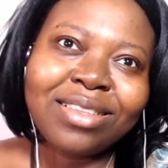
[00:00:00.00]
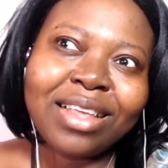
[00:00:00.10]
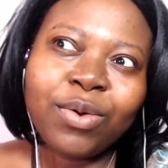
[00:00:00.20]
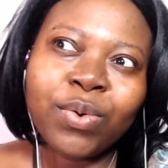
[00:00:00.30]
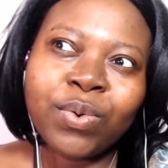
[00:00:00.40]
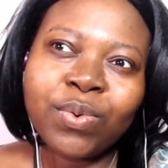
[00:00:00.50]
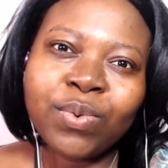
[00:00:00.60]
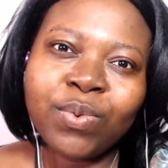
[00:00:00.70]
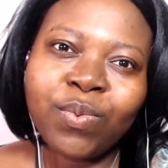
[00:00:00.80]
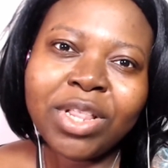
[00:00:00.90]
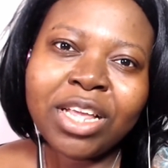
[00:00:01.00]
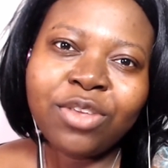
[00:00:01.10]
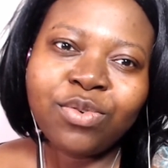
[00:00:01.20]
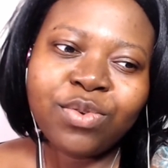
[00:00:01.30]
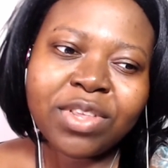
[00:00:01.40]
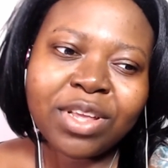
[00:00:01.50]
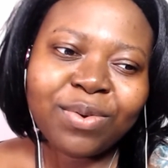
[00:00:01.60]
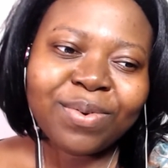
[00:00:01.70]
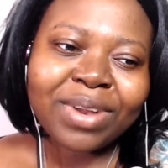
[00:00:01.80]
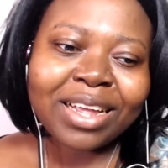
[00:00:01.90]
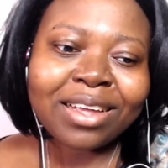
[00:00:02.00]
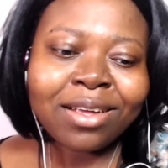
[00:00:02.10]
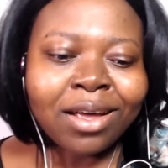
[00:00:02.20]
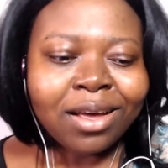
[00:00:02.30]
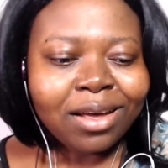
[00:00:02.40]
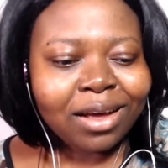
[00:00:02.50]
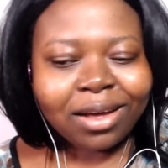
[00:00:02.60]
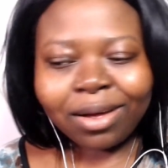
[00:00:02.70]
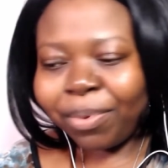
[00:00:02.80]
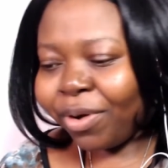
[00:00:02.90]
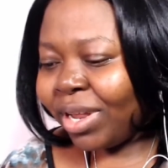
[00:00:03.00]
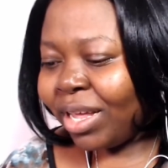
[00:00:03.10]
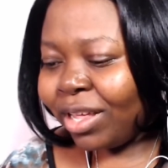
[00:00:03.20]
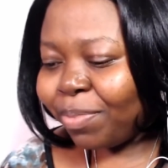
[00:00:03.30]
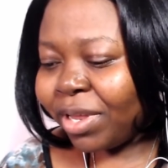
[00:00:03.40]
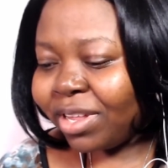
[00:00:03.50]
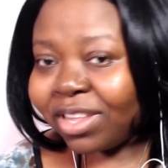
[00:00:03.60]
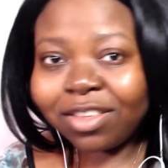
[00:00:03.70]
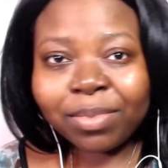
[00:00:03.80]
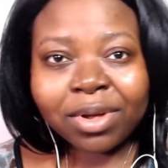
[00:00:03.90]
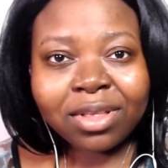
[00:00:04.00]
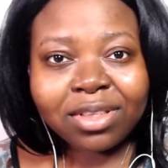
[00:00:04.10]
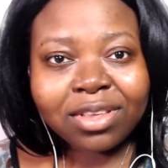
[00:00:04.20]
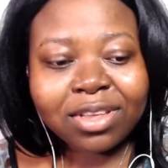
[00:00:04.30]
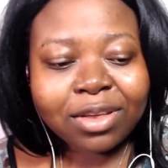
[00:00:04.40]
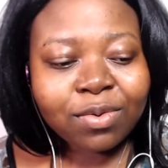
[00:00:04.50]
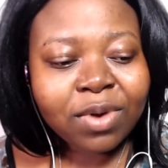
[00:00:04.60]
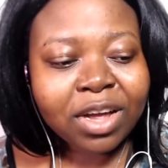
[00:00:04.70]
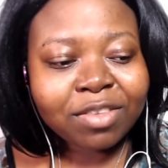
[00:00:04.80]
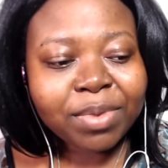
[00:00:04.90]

Senko, when they introduced Senko, like, apparently it's been 6 months since Senko